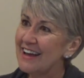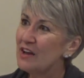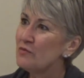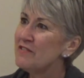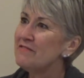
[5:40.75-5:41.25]

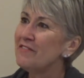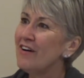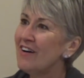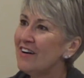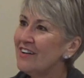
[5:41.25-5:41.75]
And we
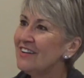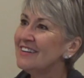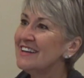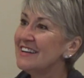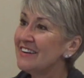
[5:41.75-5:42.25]

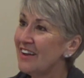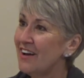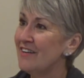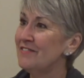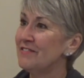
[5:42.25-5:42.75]
fall in
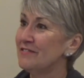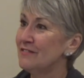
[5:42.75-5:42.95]
love